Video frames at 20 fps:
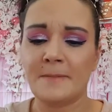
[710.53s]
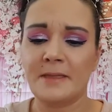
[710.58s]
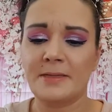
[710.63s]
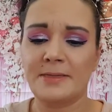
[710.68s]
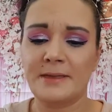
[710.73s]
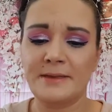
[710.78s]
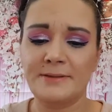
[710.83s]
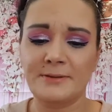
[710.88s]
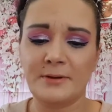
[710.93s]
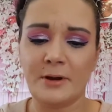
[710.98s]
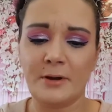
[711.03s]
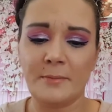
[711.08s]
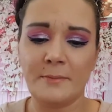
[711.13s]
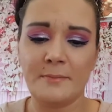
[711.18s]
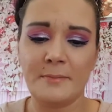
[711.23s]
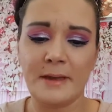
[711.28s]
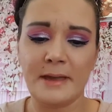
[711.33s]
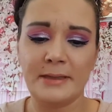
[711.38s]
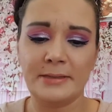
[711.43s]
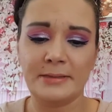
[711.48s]
These are
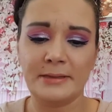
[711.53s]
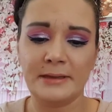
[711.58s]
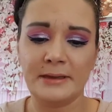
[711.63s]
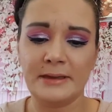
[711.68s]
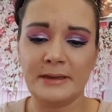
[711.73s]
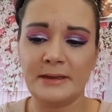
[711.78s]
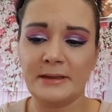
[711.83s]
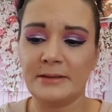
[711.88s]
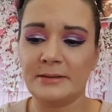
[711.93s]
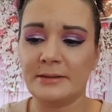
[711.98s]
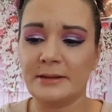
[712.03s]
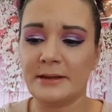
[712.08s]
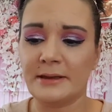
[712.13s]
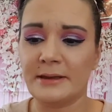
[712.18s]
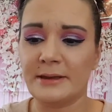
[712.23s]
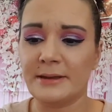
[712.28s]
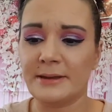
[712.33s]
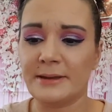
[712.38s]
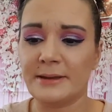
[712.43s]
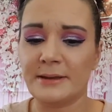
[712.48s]
mainly
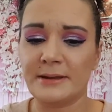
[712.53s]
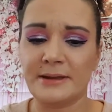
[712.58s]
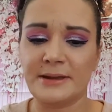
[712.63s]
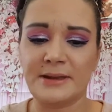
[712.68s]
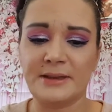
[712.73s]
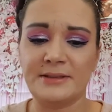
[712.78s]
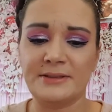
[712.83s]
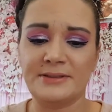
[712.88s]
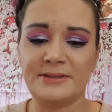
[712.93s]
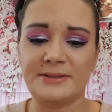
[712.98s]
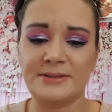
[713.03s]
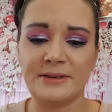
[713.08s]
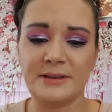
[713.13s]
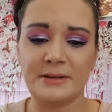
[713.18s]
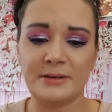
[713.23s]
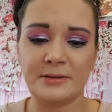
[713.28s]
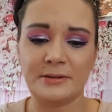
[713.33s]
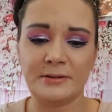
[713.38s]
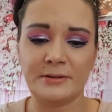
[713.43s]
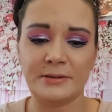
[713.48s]
like
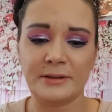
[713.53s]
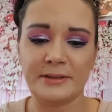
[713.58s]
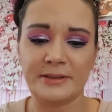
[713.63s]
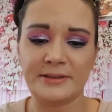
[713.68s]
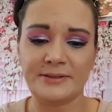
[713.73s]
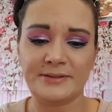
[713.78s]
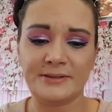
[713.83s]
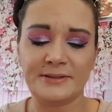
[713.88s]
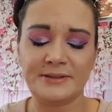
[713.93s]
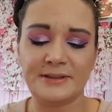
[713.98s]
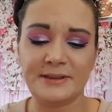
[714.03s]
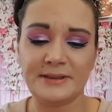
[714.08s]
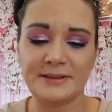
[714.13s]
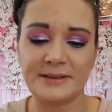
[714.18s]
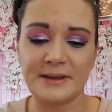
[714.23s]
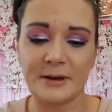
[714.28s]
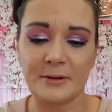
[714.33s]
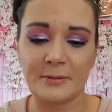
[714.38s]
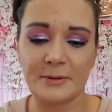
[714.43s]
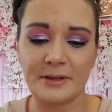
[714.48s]
concealer, like this is a
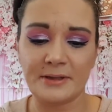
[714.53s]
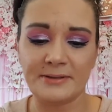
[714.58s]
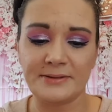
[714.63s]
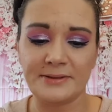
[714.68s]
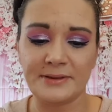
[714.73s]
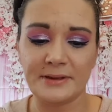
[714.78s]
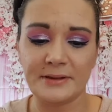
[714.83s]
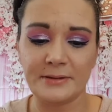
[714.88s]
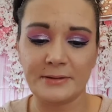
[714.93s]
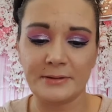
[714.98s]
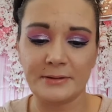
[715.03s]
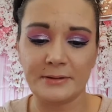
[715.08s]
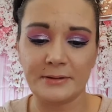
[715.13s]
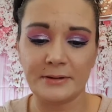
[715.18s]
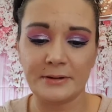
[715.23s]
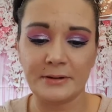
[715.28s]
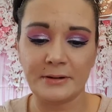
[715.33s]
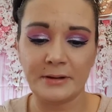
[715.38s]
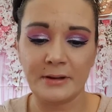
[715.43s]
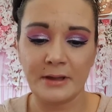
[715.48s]
detail
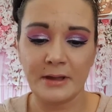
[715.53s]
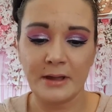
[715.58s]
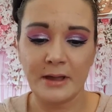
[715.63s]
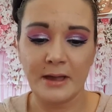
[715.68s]
concealer,